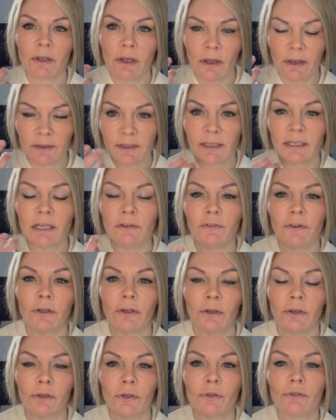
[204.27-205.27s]

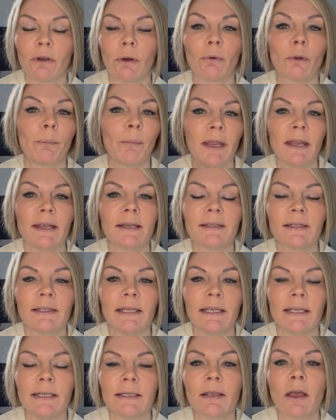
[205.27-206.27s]
significant control, or
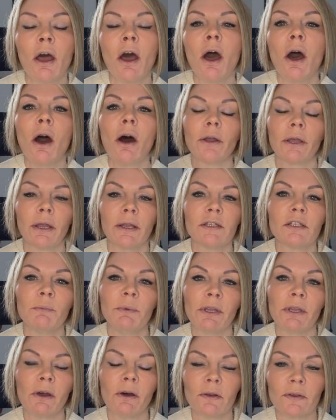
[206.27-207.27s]
PSCs, are going to
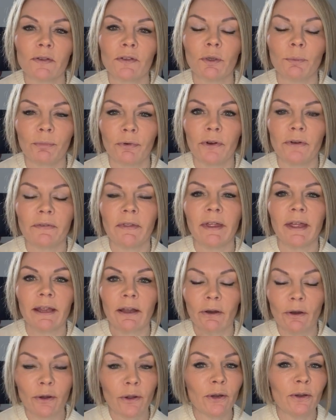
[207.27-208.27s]
be asked to prove that they
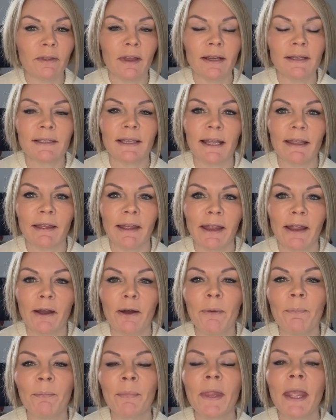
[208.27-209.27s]
are who they say they
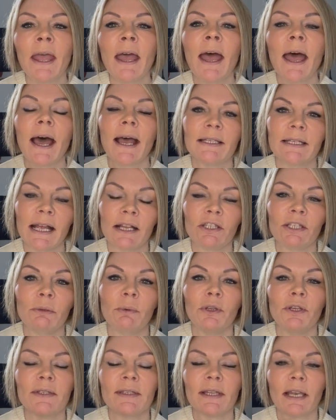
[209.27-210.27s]
are. And actually,
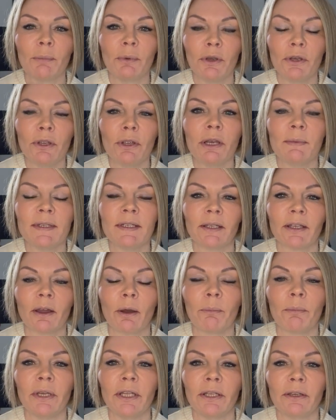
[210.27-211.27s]
when you set up a new limited
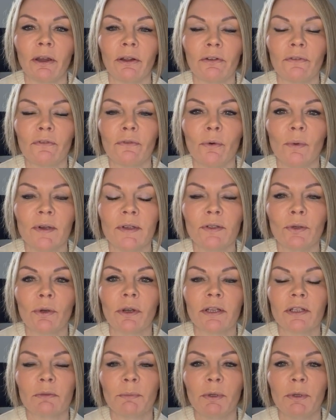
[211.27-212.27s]
company going forwards, you're
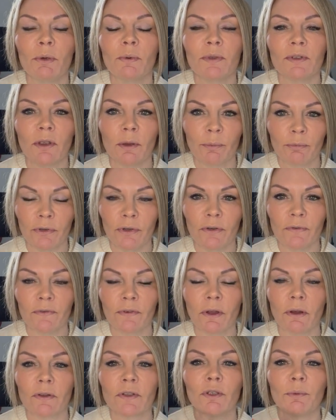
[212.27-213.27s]
going to be also
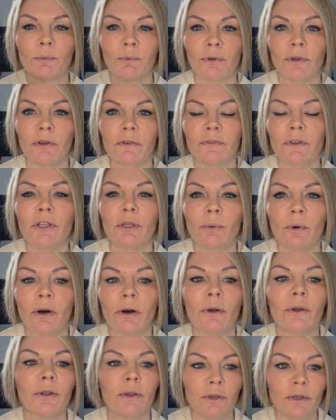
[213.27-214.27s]
asked to prove that you
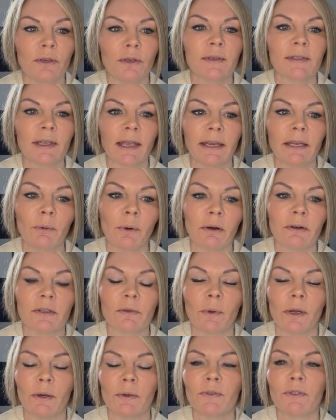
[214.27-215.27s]
are who you say you are
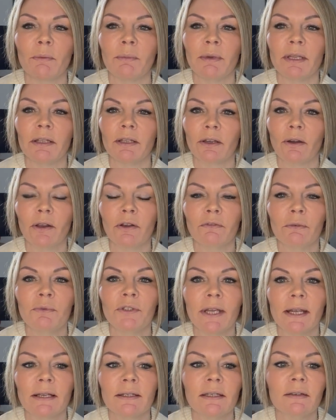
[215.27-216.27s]
as well, to meet the kind of
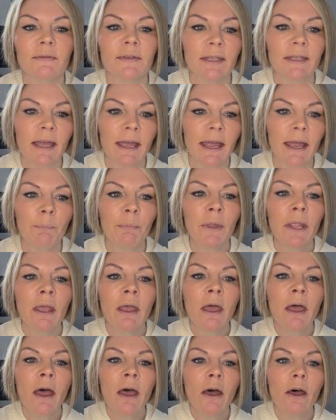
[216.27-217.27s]
objectives there.
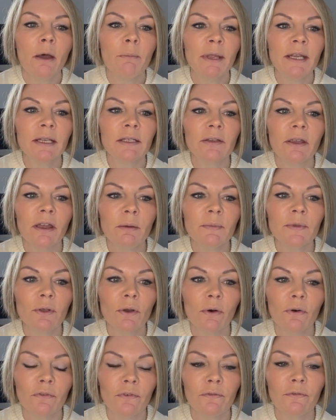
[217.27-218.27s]
In terms
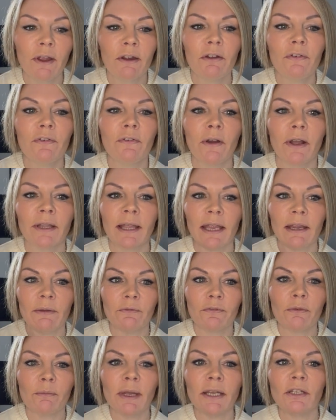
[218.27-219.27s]
of verifying that
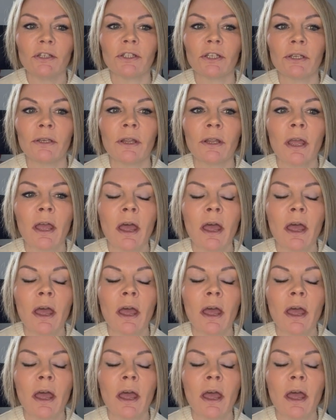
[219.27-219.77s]
information,